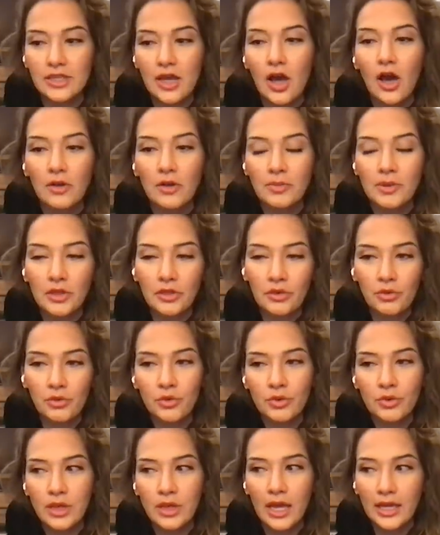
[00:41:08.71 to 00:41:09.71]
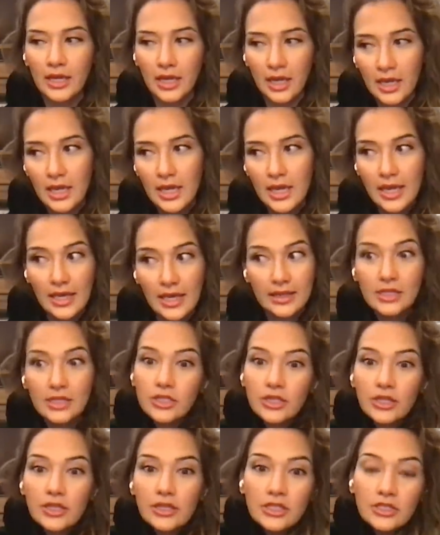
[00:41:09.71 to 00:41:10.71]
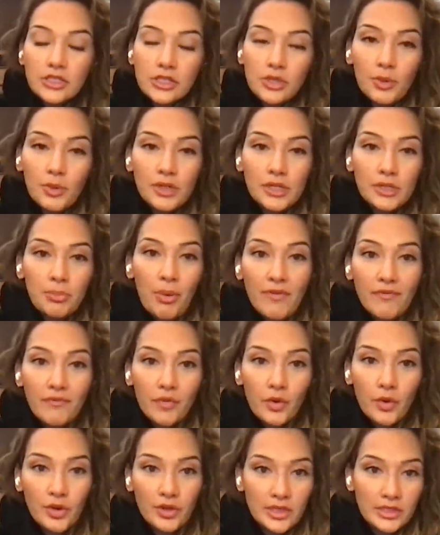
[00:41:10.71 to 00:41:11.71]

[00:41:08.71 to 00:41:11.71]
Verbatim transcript: talk me through like, these are the things you want to prep for.